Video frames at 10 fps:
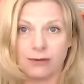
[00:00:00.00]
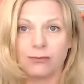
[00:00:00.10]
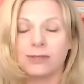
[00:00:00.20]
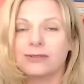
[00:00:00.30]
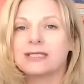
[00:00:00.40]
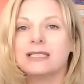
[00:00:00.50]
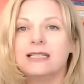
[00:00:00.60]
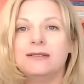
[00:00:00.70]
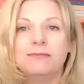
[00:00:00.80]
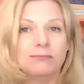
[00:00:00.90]
And we'll
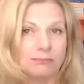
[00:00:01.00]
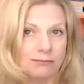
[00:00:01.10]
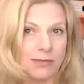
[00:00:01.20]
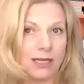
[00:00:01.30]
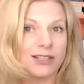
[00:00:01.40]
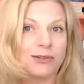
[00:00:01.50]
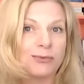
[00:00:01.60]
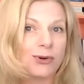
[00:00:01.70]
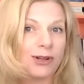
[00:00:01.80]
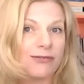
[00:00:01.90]
see a little
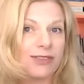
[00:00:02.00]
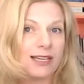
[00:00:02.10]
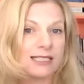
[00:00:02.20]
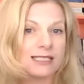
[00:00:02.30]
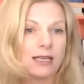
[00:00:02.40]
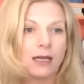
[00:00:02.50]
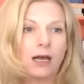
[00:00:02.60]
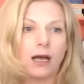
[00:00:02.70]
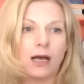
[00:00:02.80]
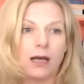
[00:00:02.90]
more of this
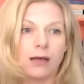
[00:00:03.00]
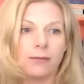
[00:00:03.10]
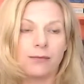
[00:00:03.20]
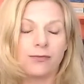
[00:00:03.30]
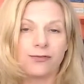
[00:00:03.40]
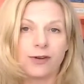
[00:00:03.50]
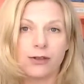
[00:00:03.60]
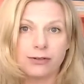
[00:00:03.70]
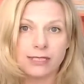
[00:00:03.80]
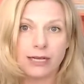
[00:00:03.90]

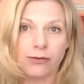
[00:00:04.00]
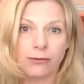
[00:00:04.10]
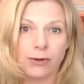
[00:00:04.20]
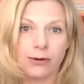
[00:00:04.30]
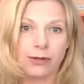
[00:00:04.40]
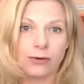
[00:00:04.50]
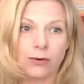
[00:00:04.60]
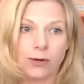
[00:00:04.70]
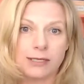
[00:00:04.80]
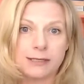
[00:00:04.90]
farther down the road in the
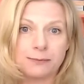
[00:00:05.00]
course.